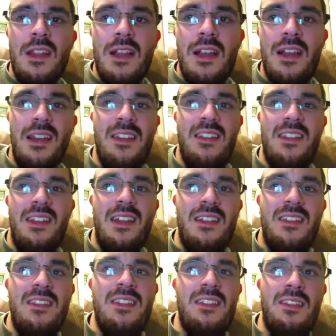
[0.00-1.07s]
because
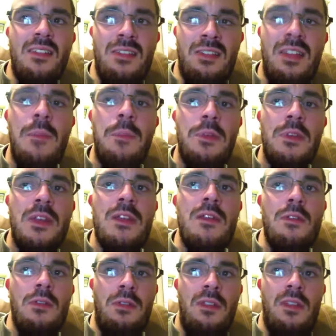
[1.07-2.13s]
it's just so simple to
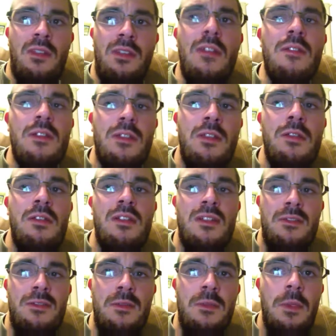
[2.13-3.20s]
use and so
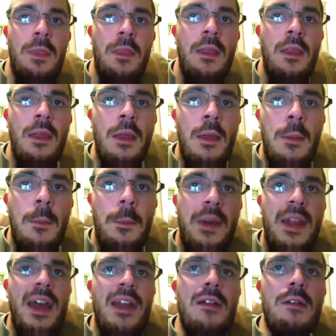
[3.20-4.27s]
intuitive.
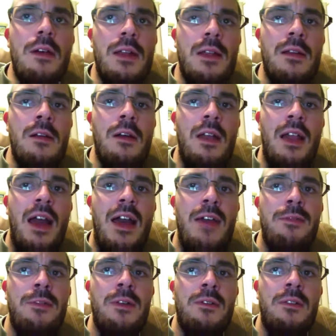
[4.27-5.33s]
But I don't want to go on an
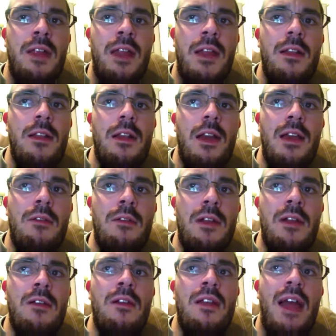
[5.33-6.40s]
iPhone rant. I don't want
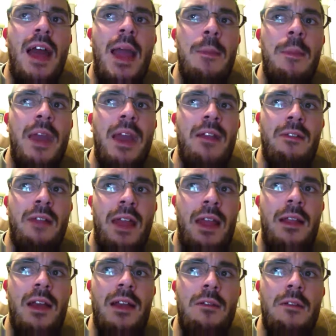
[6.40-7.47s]
to go on an iMac
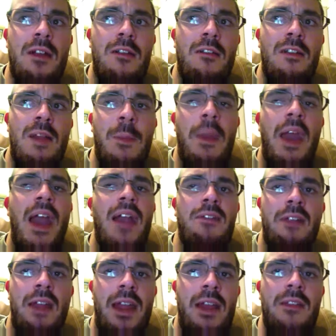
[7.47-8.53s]
rant. I don't want to go on a Mac
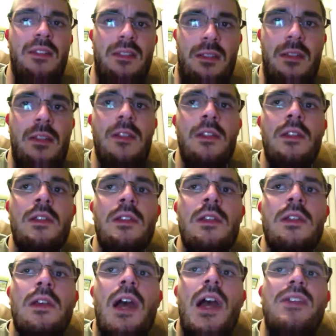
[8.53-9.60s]
rant.
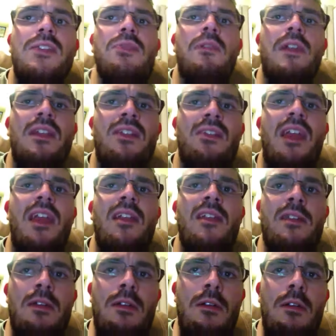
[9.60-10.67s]
I just want to say to
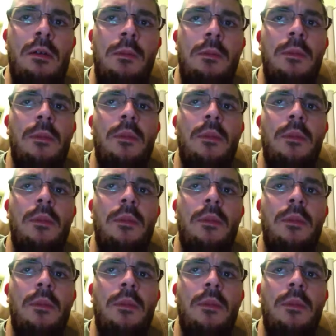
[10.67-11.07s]
you